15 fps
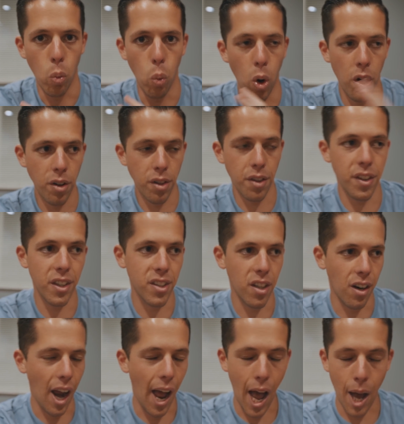What are the things
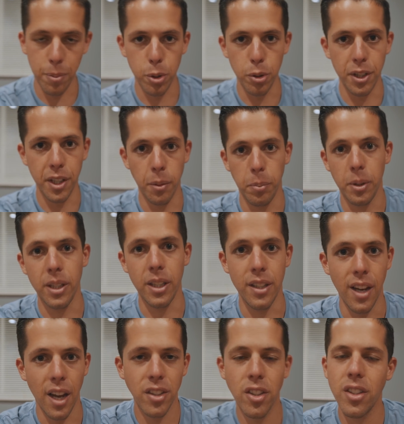that are absolutely completely
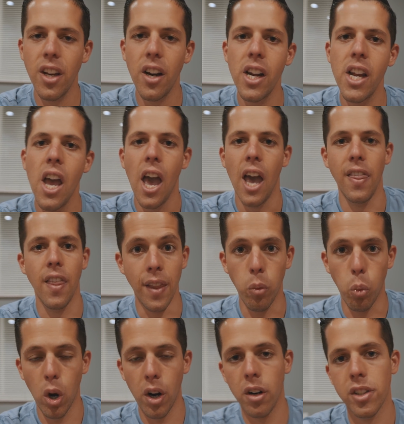necessary? And
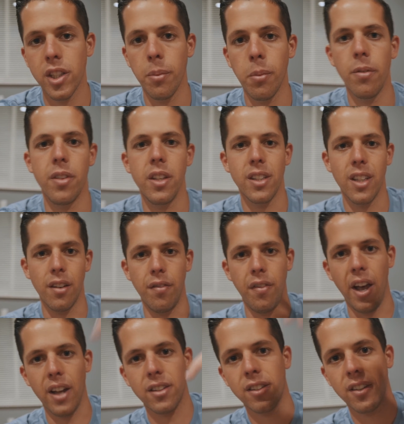then what are some of these
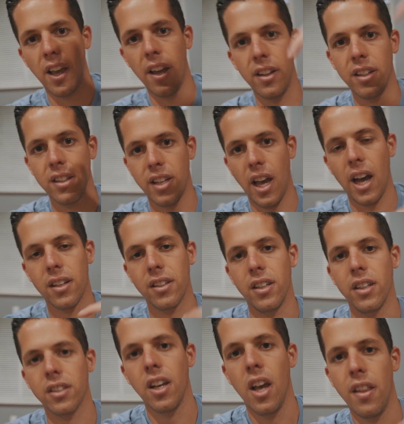advanced scaling
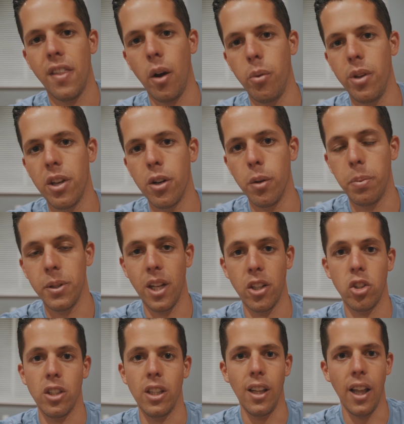tactics that we could
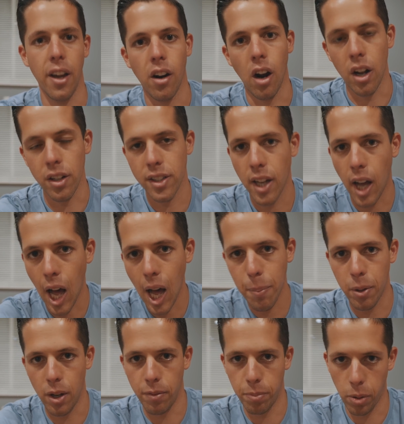potentially layer on
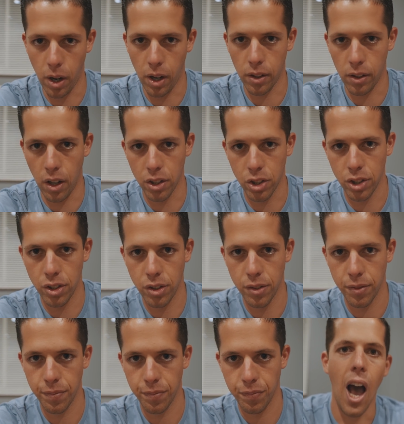top of product
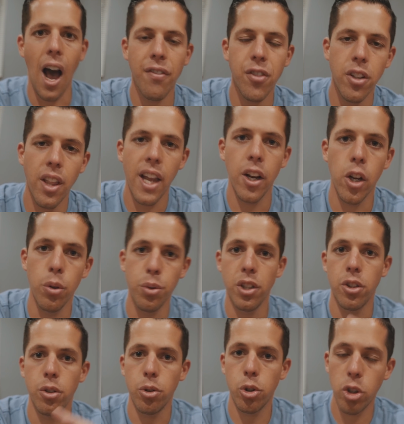launches? After that, it goes
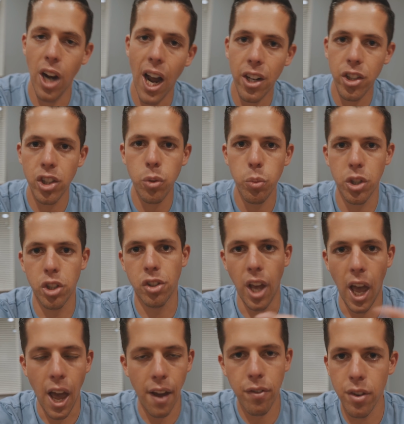into traction, which
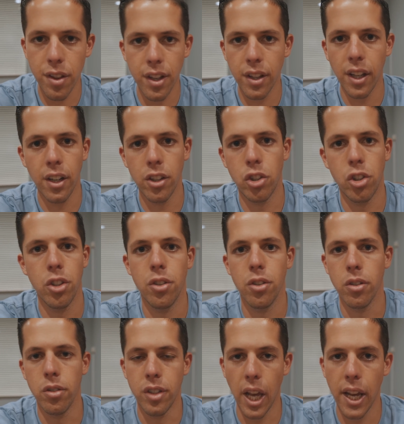is everything that is just
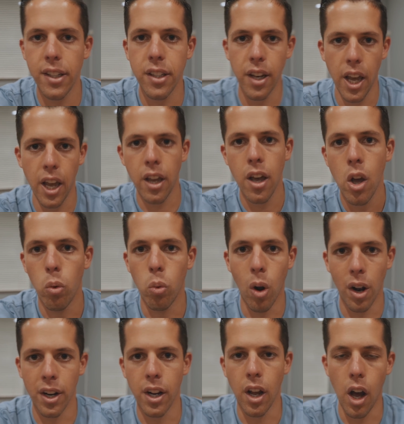your day-to-day
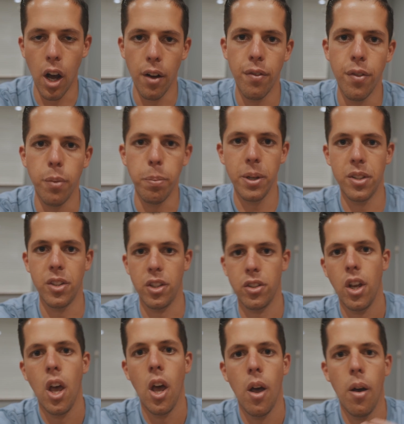running of the
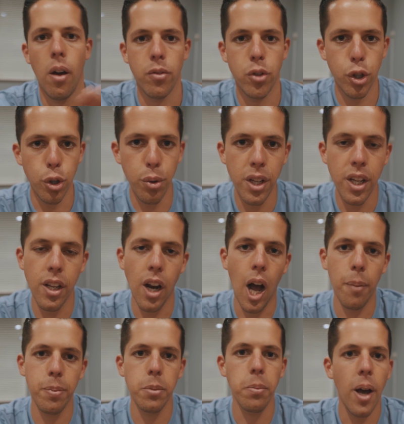business. Tuning and
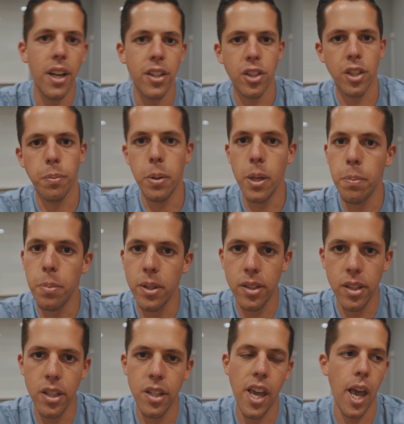optimizing P P
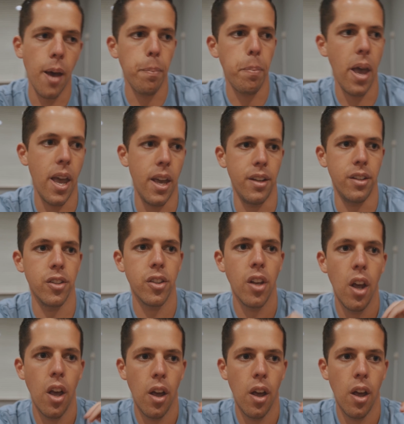C campaigns,